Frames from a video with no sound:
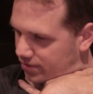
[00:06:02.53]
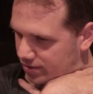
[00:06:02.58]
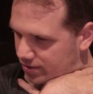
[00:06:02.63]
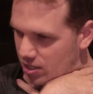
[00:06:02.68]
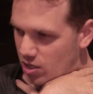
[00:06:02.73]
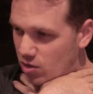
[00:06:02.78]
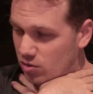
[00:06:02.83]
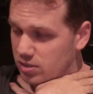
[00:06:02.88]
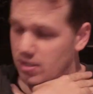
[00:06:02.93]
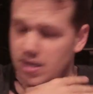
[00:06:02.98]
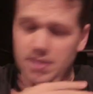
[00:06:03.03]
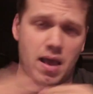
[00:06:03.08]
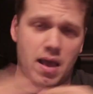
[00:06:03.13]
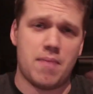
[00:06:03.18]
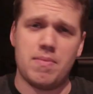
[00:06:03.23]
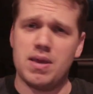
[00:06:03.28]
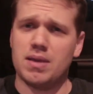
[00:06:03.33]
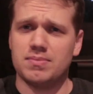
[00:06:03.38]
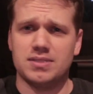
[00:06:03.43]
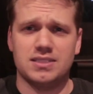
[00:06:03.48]
you know, sometimes I
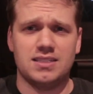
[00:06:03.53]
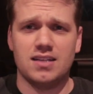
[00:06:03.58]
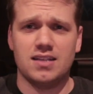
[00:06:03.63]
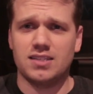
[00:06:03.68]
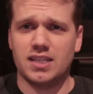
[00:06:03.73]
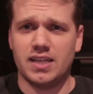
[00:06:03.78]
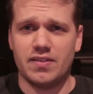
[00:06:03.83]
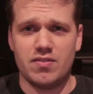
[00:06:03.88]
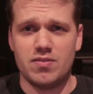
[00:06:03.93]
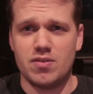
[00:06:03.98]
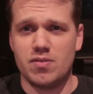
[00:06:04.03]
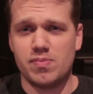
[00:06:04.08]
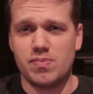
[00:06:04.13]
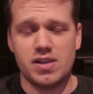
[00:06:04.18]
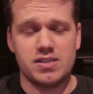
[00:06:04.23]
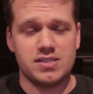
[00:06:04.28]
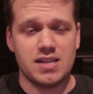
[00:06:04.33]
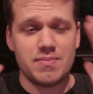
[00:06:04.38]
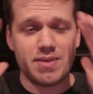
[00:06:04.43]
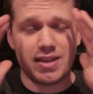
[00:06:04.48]
make mistakes like every other
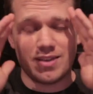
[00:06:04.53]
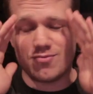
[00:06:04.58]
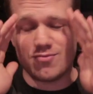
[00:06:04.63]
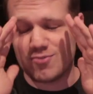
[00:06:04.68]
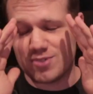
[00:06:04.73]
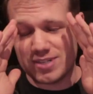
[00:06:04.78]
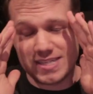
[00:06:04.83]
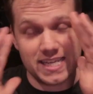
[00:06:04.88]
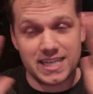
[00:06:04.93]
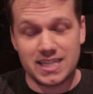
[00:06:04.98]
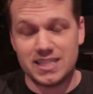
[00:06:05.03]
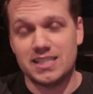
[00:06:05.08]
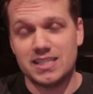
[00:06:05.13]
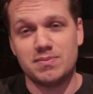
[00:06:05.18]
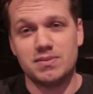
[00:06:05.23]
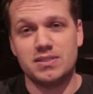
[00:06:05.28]
player. I make ridiculous